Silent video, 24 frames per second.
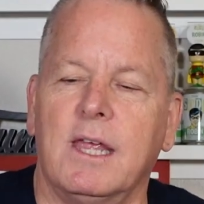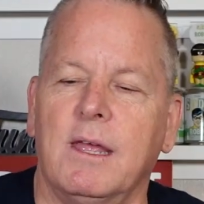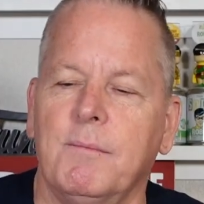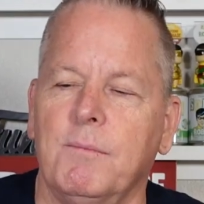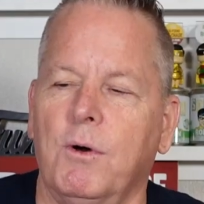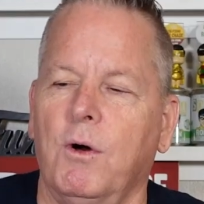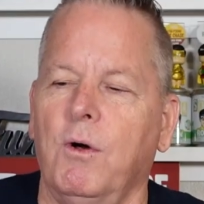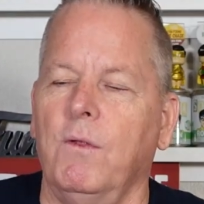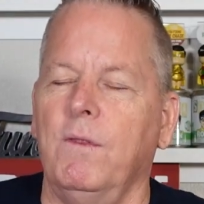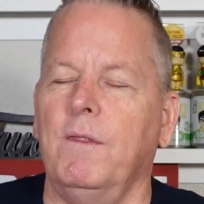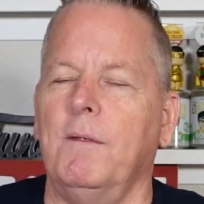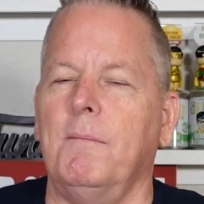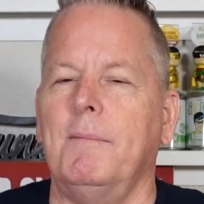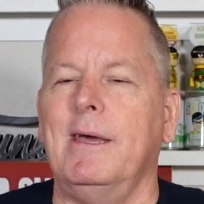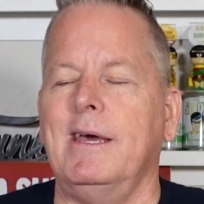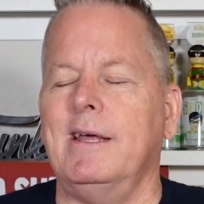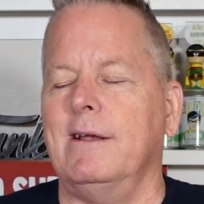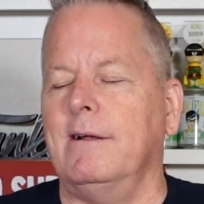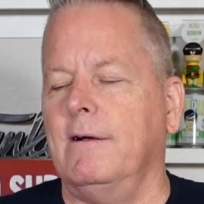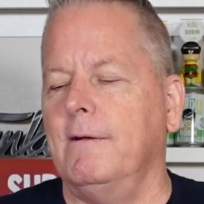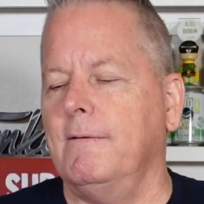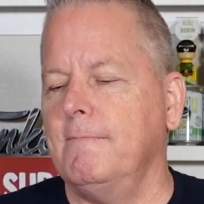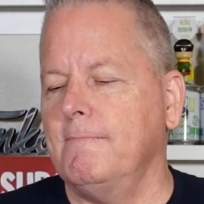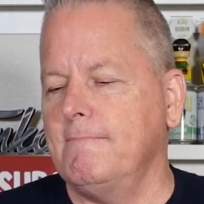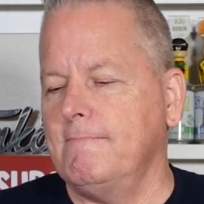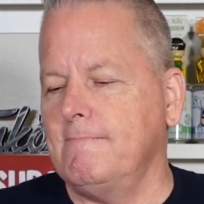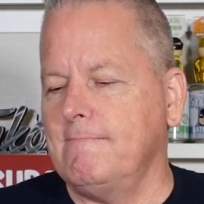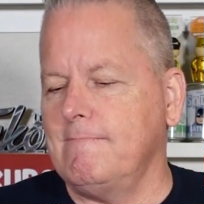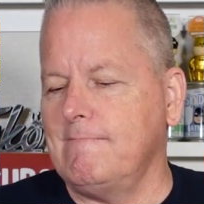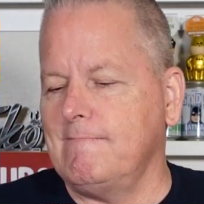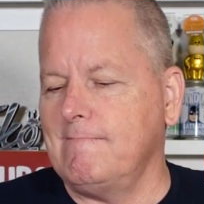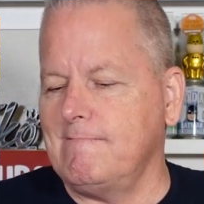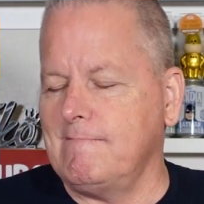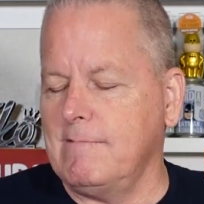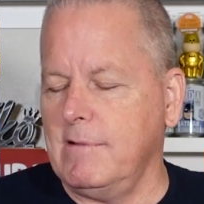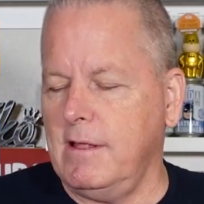him holding the medal.
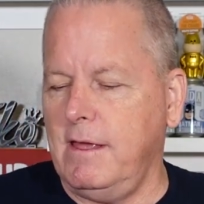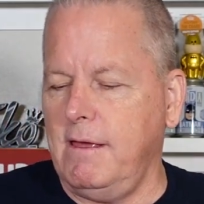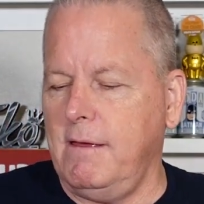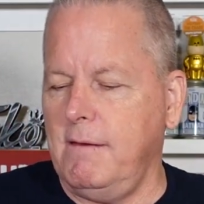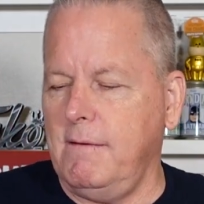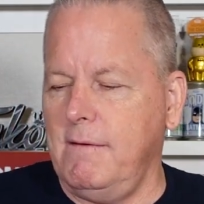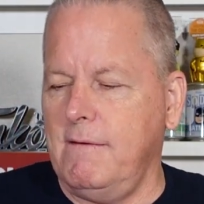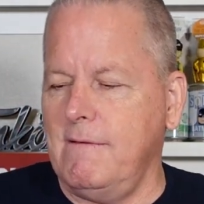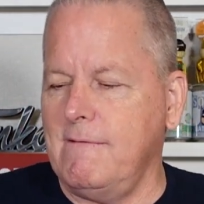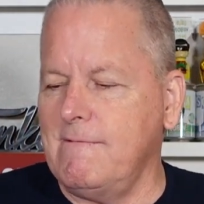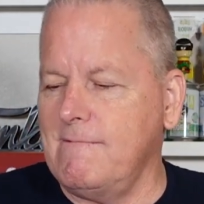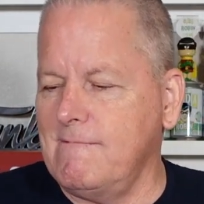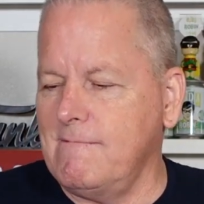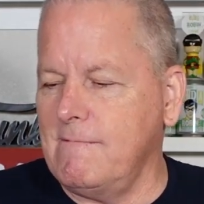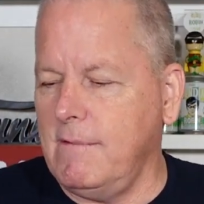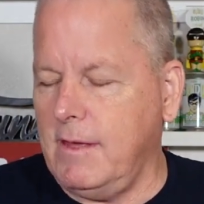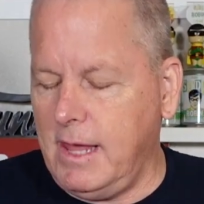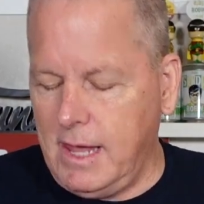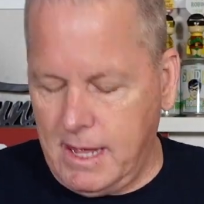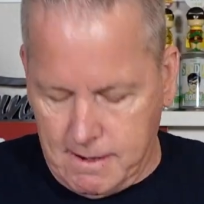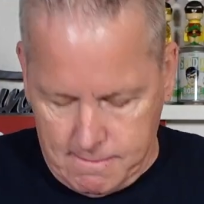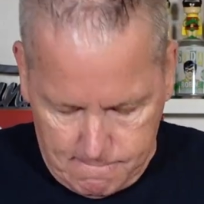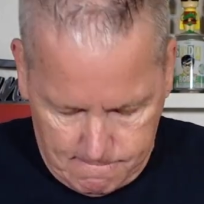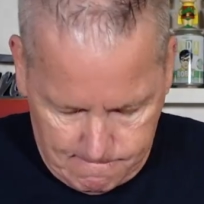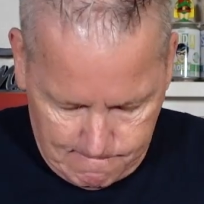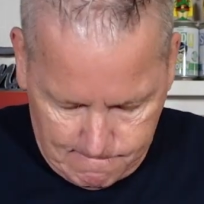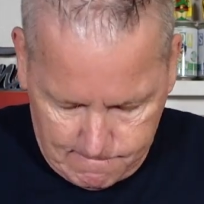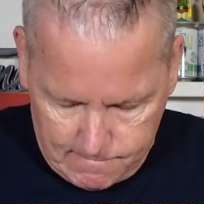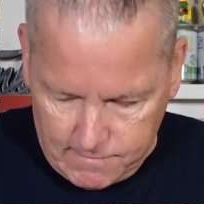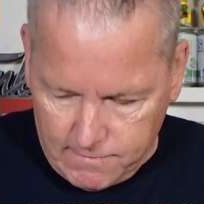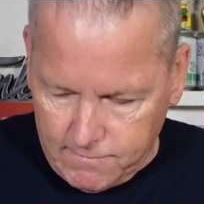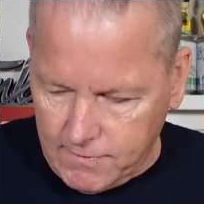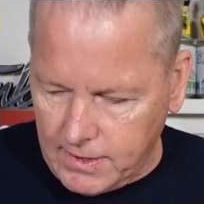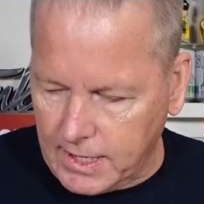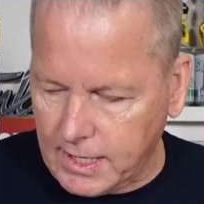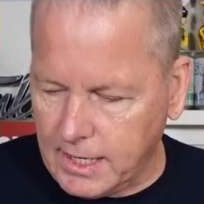Man,
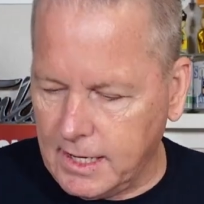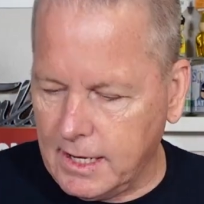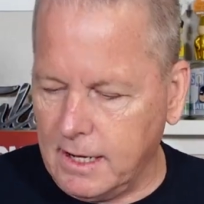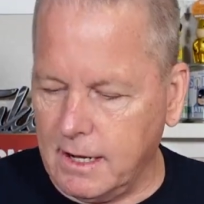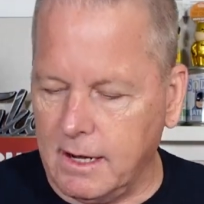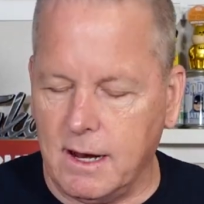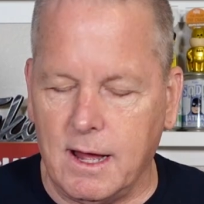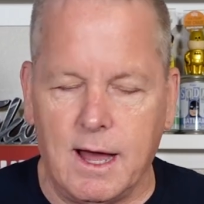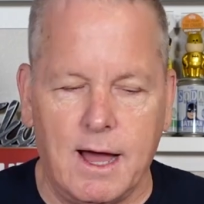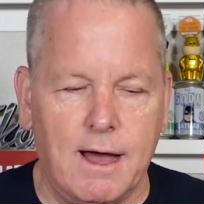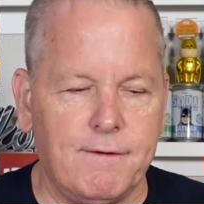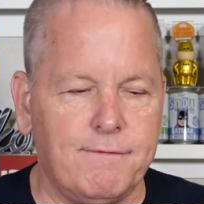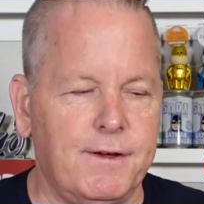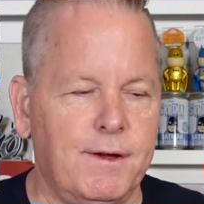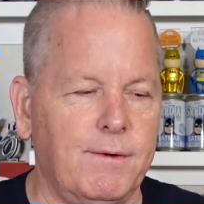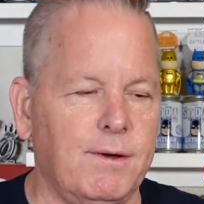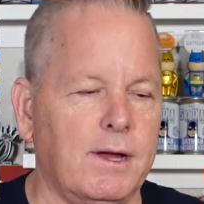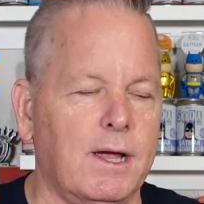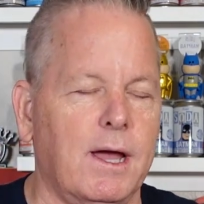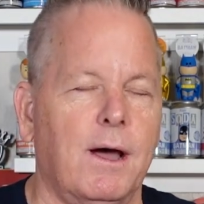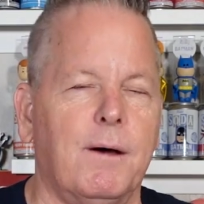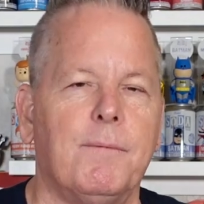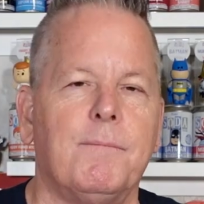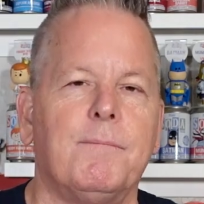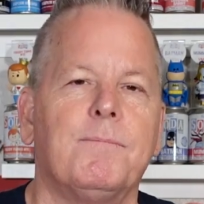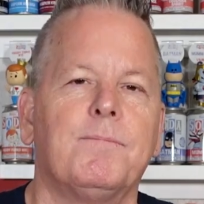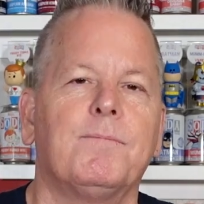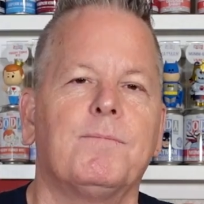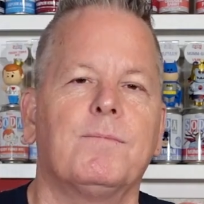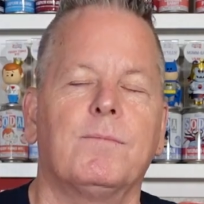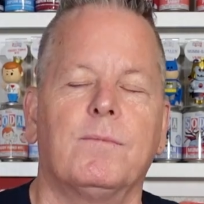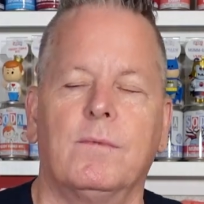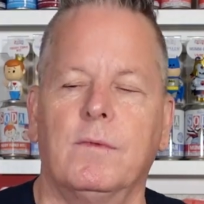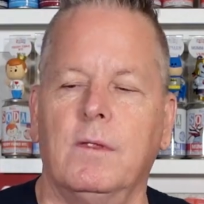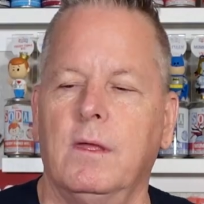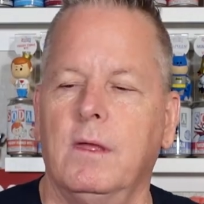if I can get it off. Here we go.
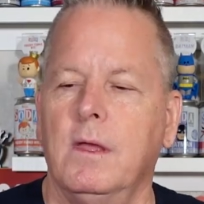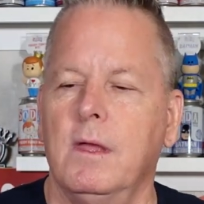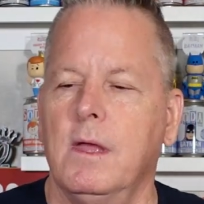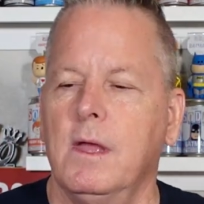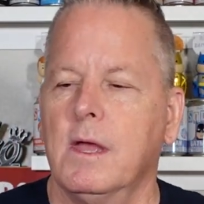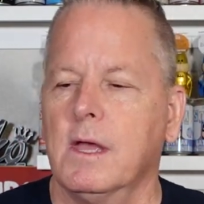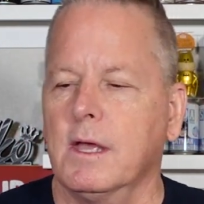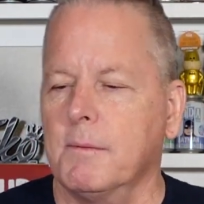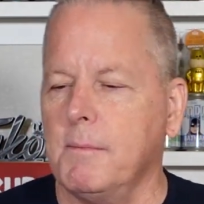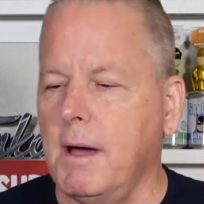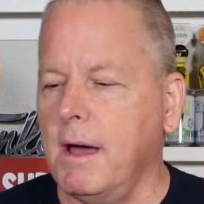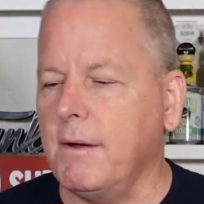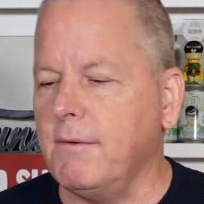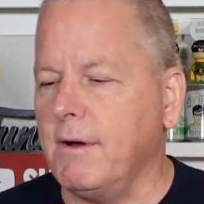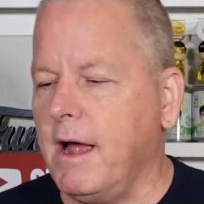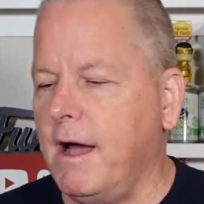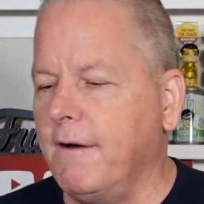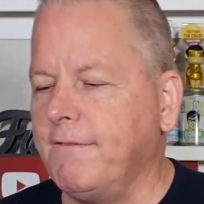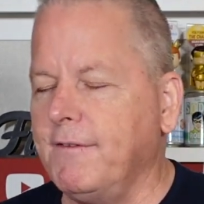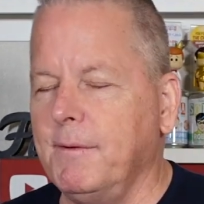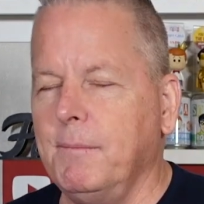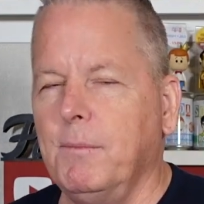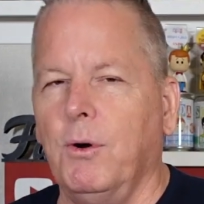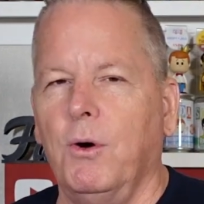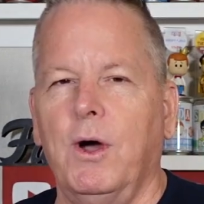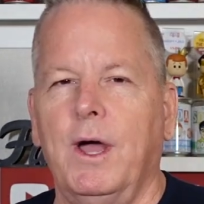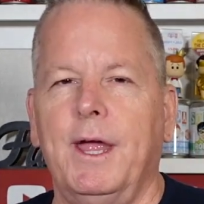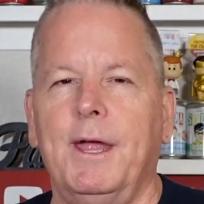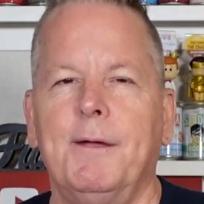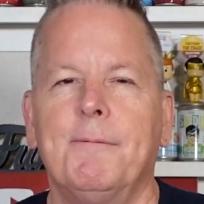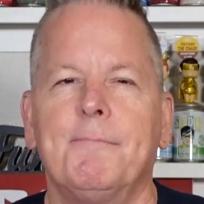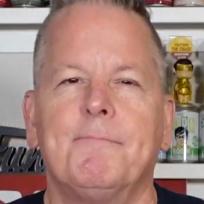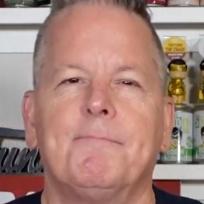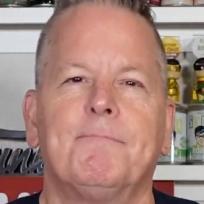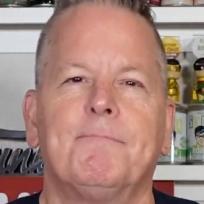Come on, Ralphie boy.